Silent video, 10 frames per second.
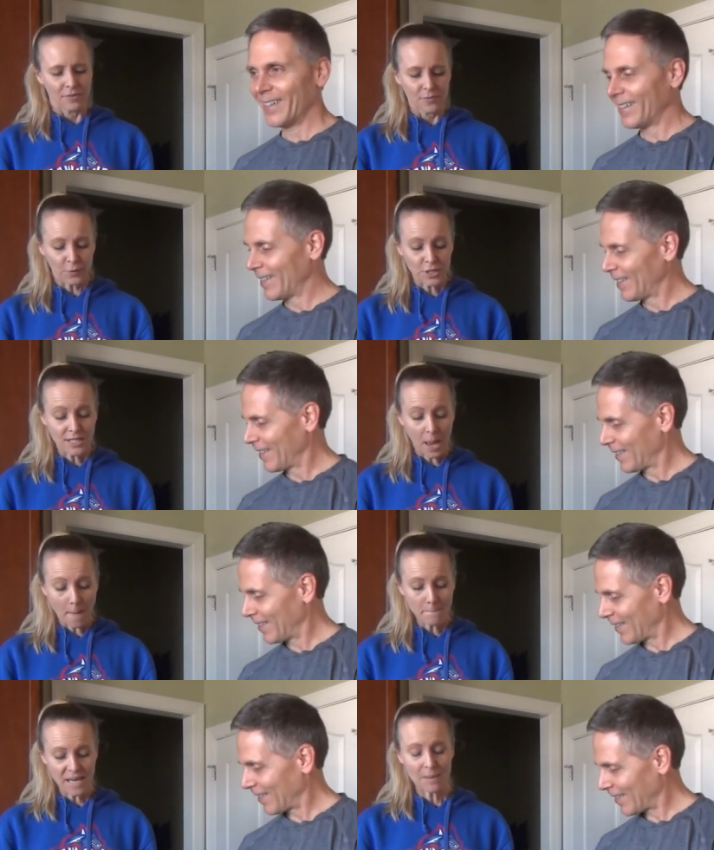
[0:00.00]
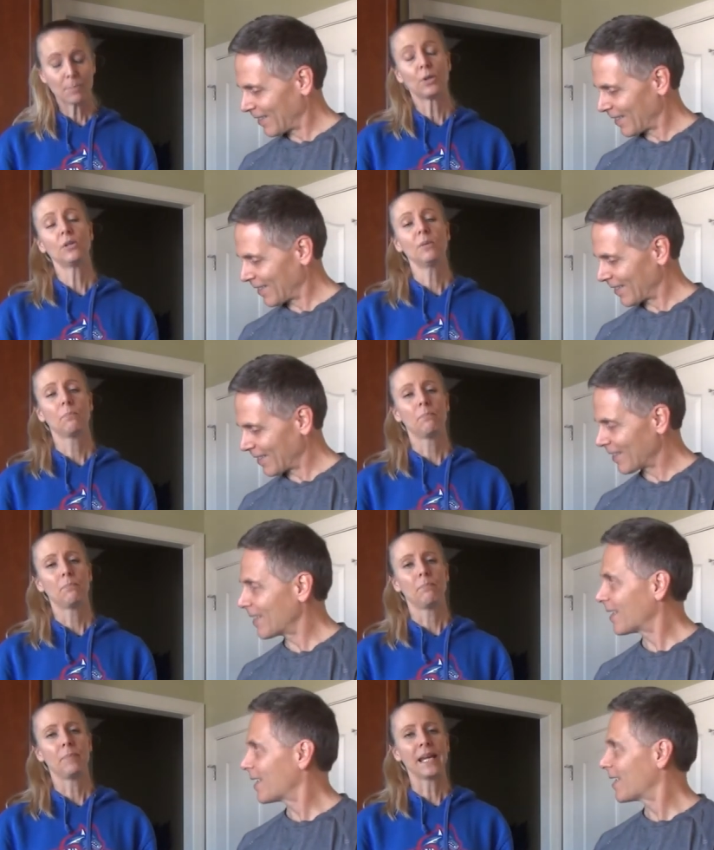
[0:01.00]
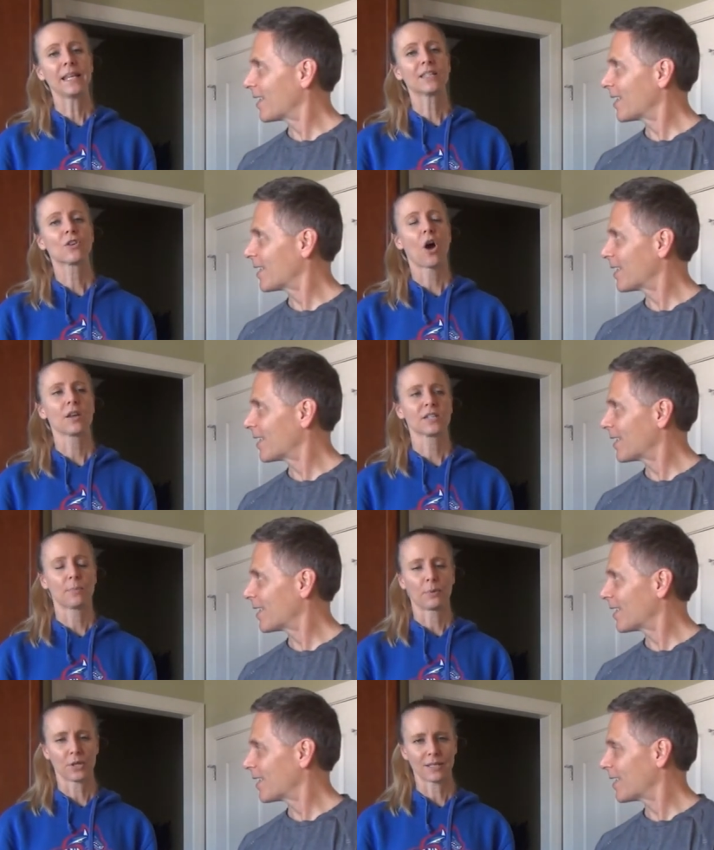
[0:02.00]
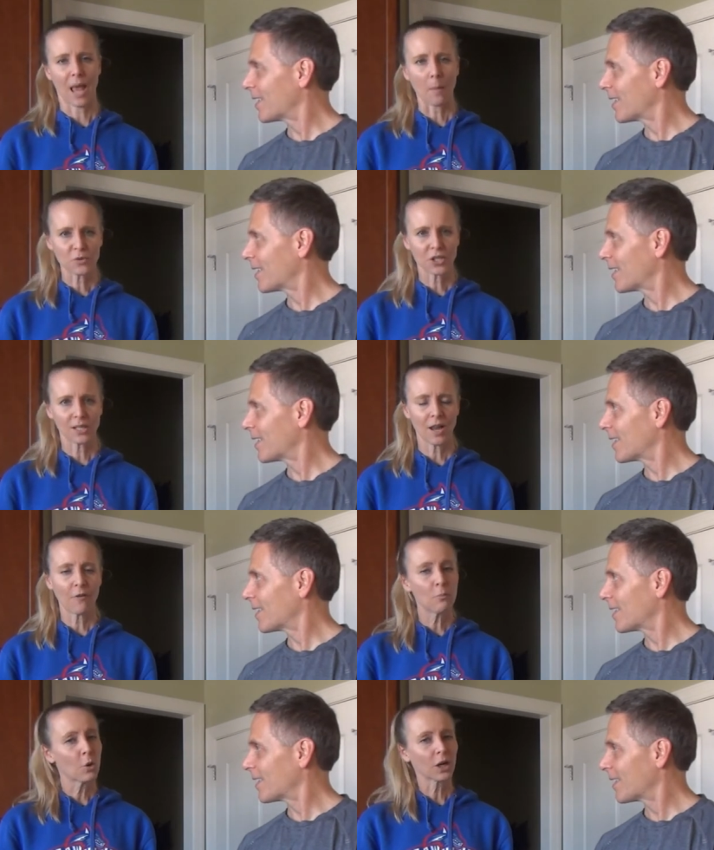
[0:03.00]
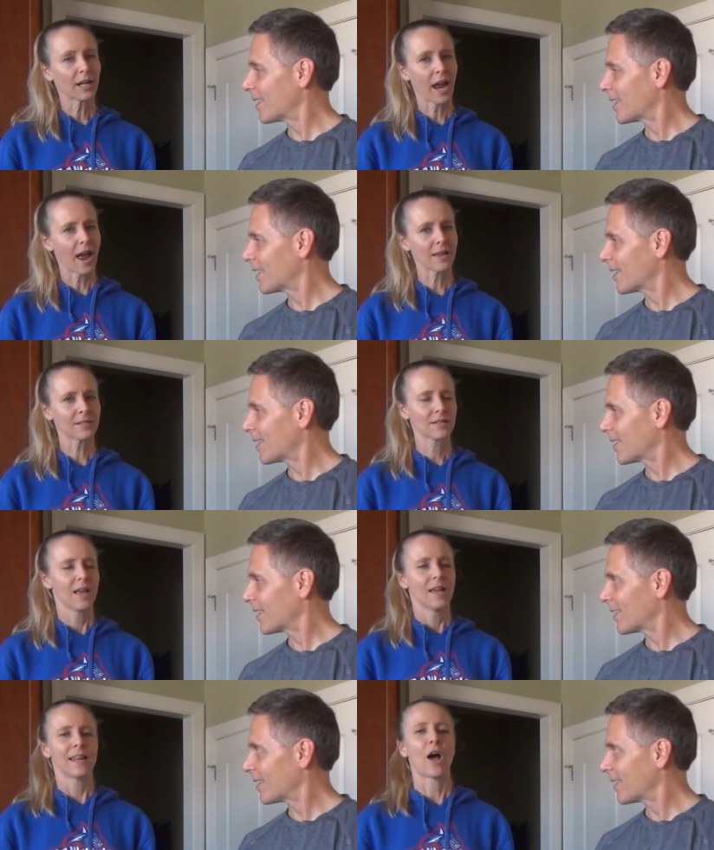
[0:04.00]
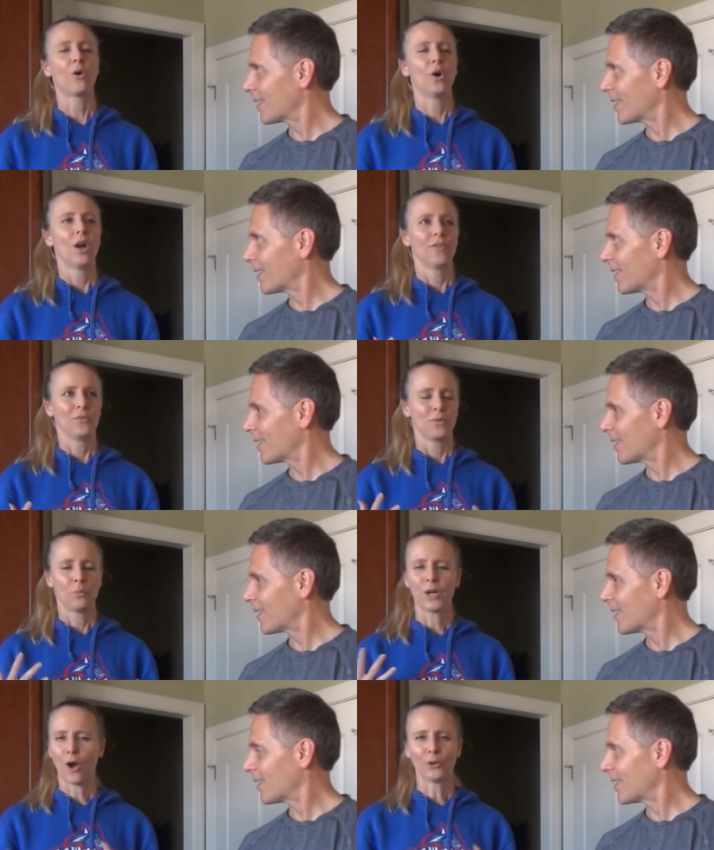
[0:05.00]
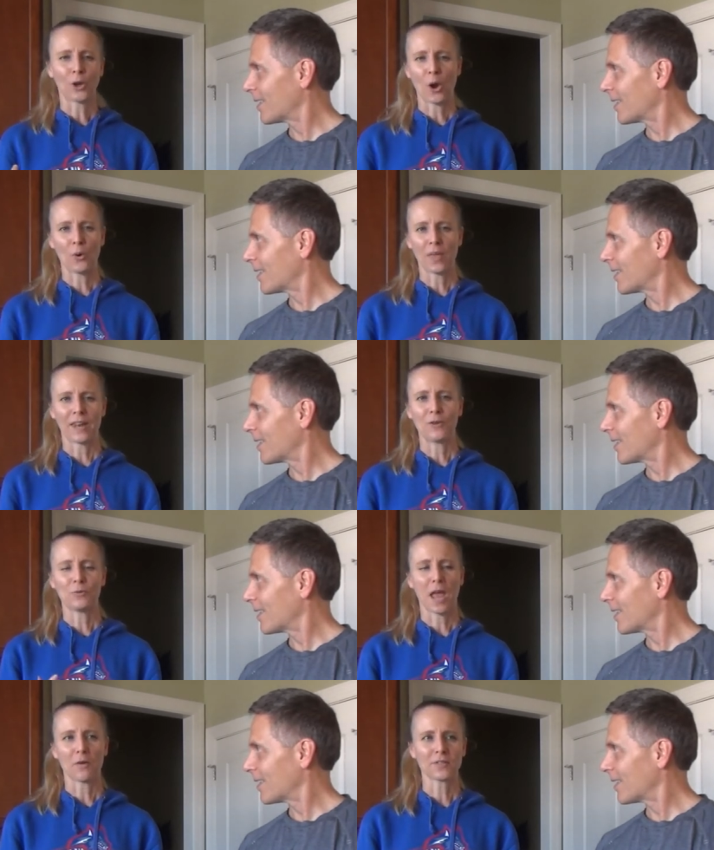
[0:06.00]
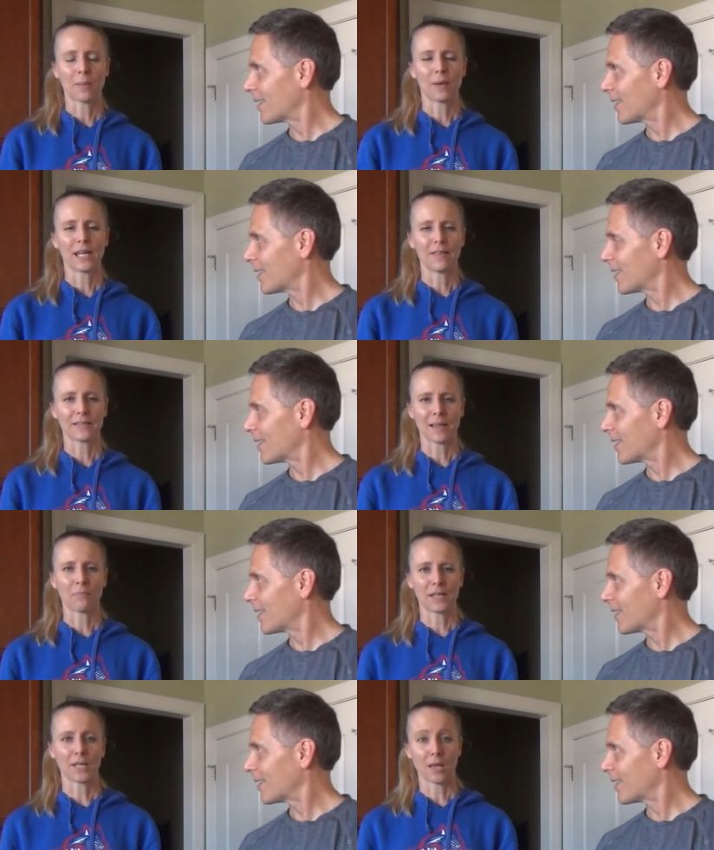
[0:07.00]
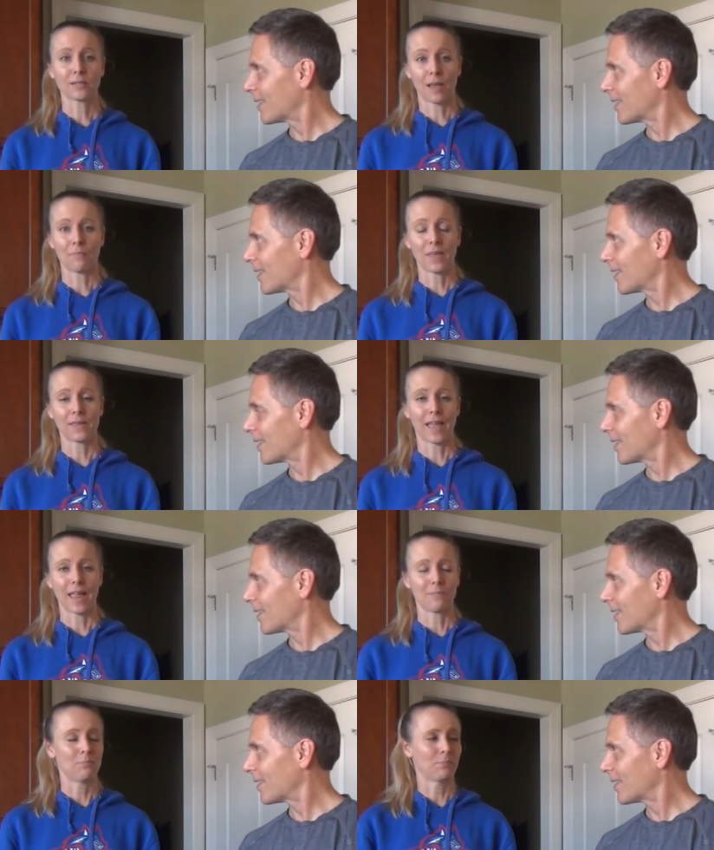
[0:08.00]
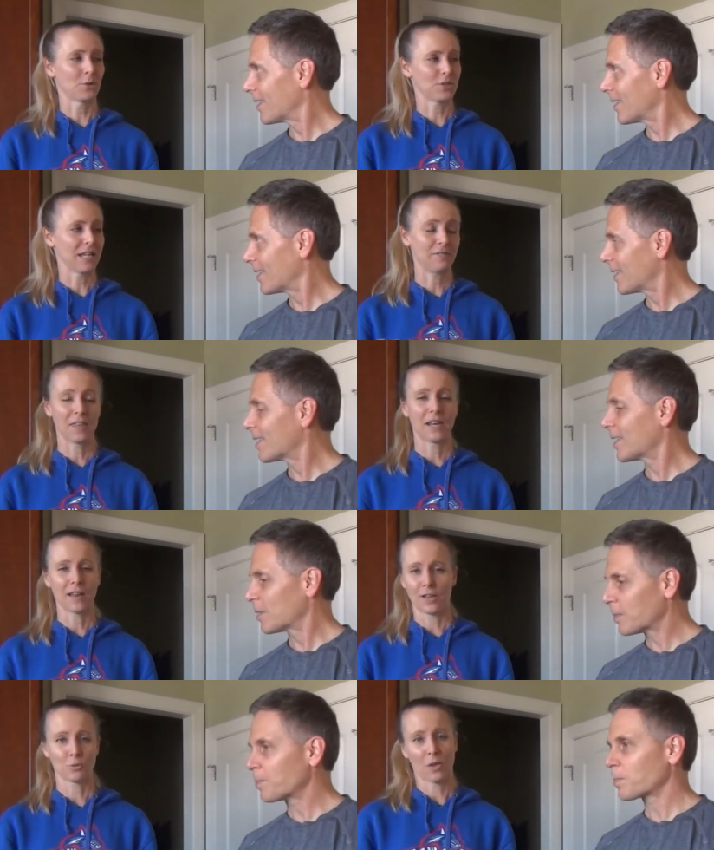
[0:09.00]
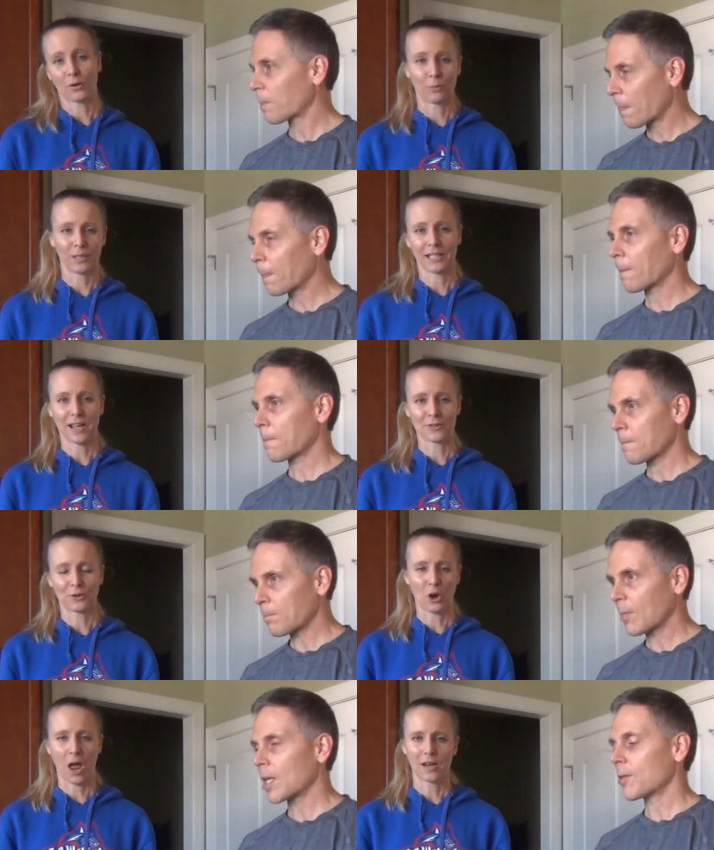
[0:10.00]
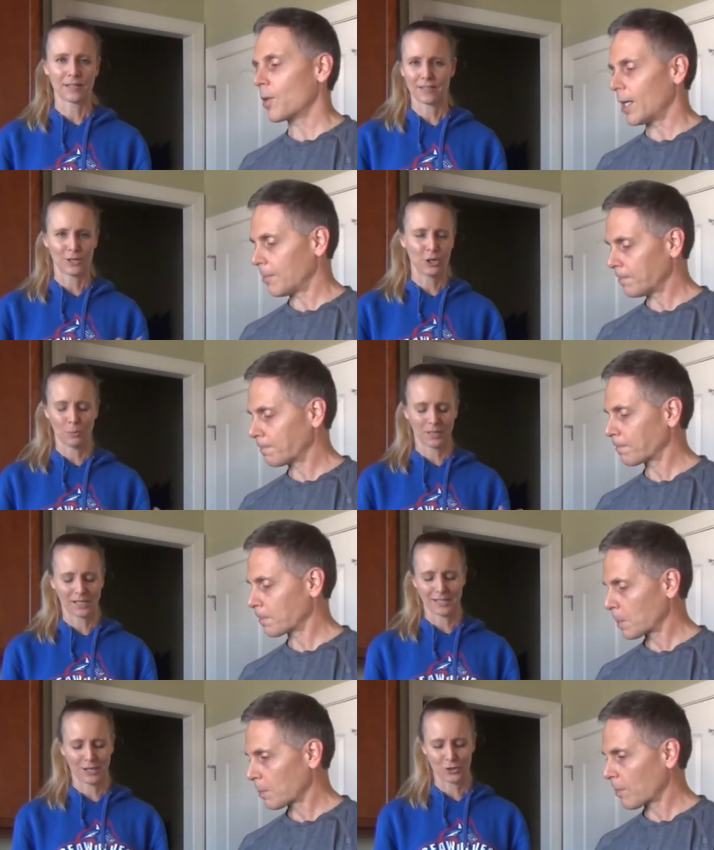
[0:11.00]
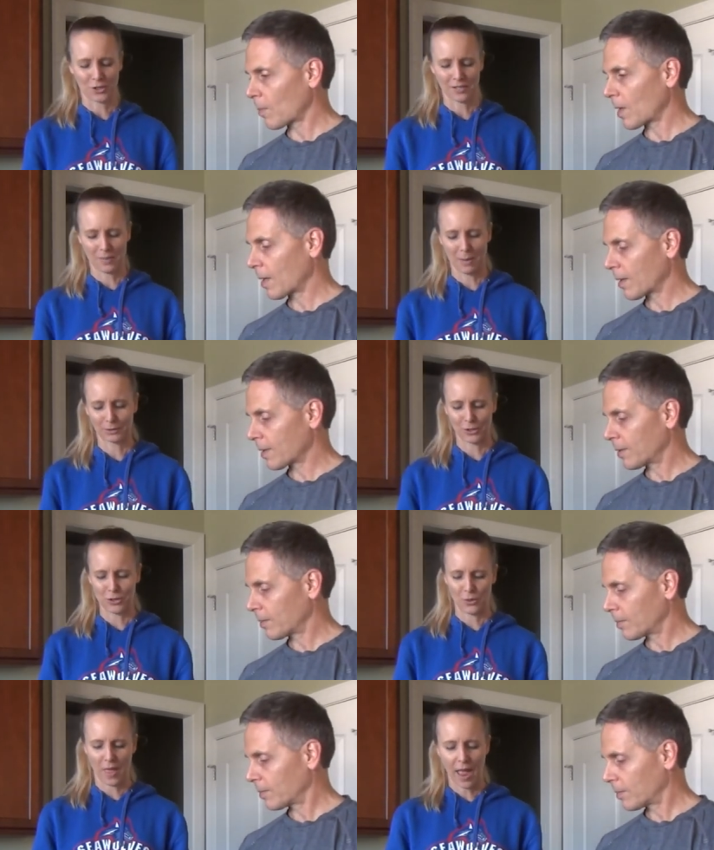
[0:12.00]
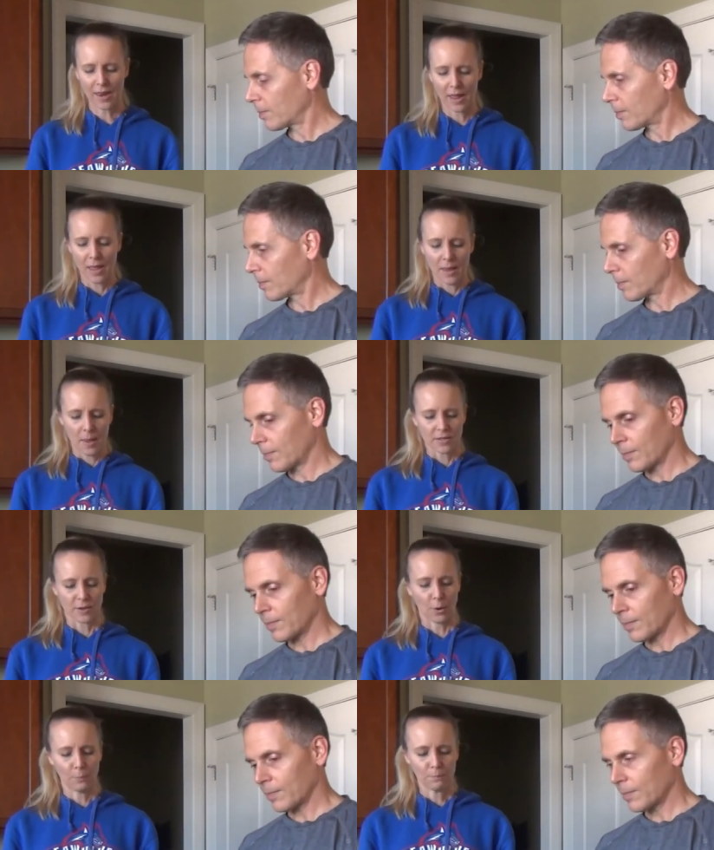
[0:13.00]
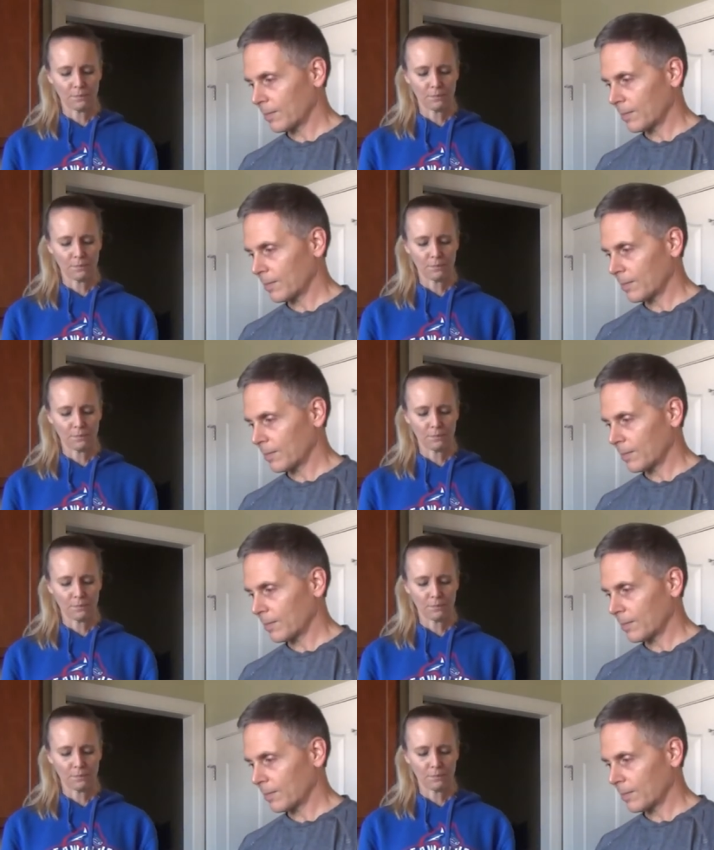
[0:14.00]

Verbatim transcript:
Speaker 1: For some people, beans cause the perception of more gas. Now, we all know that if you tell somebody that something does something, they perceive that it does, whether it really does or not. It's right. a human condition to be able to do that. So,